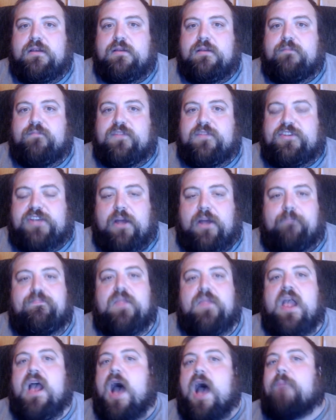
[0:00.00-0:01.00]
So,
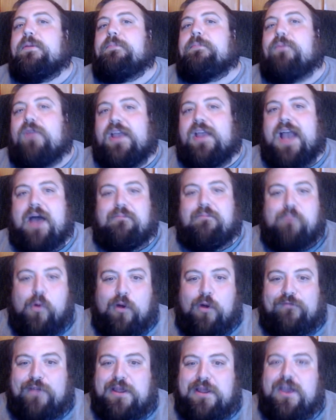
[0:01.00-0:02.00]
I'll be putting out more
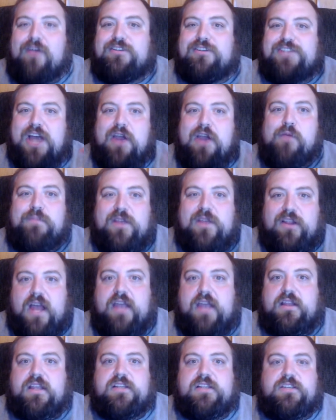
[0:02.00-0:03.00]
videos. I hope you
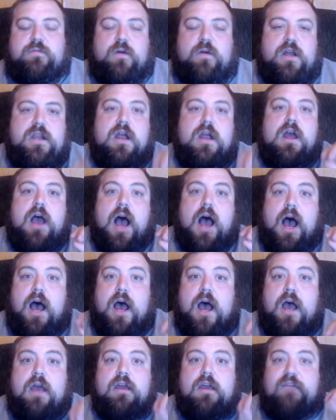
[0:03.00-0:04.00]
like this one.
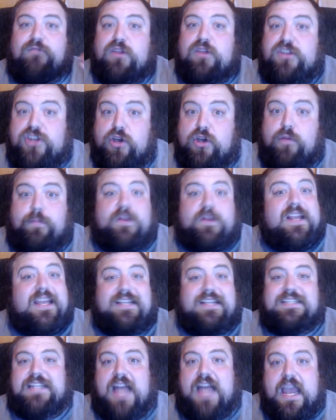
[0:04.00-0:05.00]
Uh, if you do,
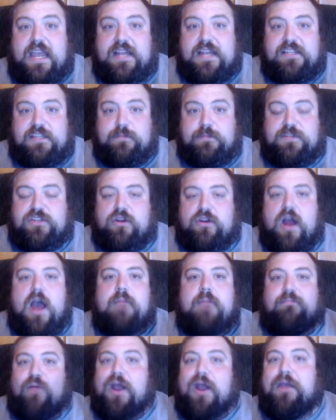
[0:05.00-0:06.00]
please like and
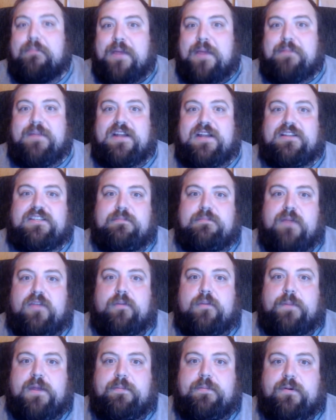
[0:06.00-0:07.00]
subscribe. Recommend me to some other
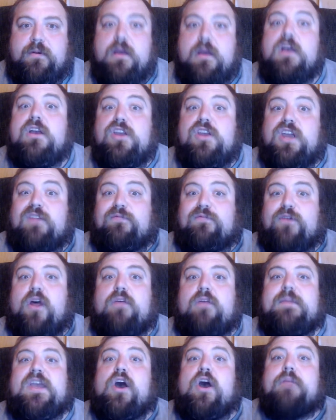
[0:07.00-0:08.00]
people. You can follow
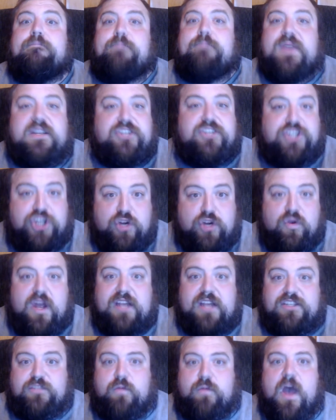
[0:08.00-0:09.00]
me on BitChute
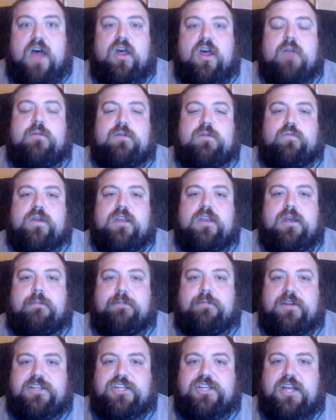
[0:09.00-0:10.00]
as well. I would really
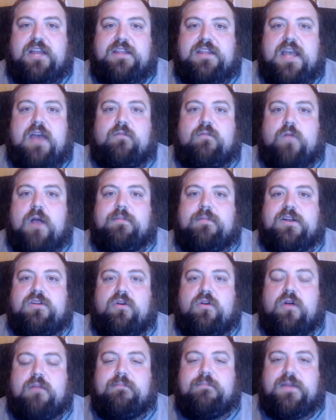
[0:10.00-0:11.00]
appreciate that. Robert
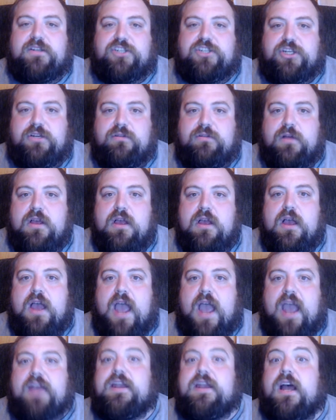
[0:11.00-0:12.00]
Noerr on BitChute.
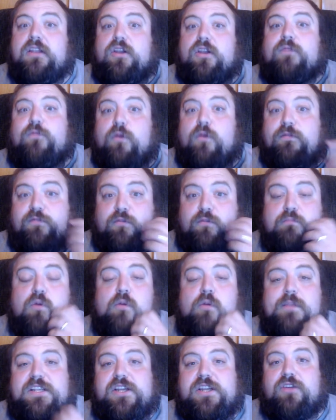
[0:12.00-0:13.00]
And uh, look forward for more
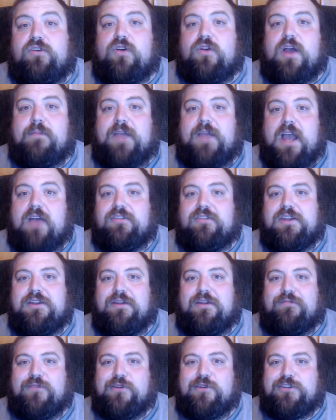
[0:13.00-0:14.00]
material coming out in the near
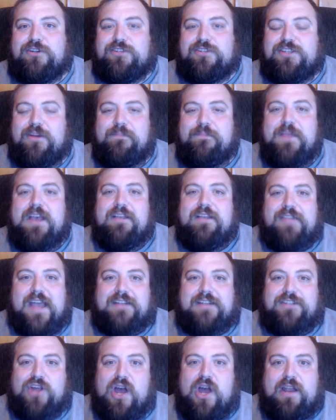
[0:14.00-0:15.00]
future. So
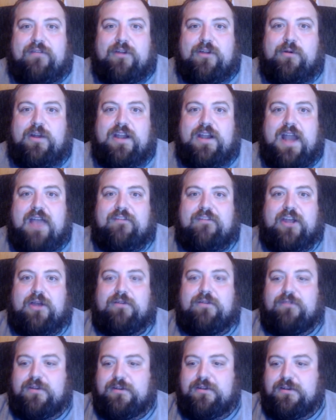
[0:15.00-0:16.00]
thanks a lot, everyone, and have a good one.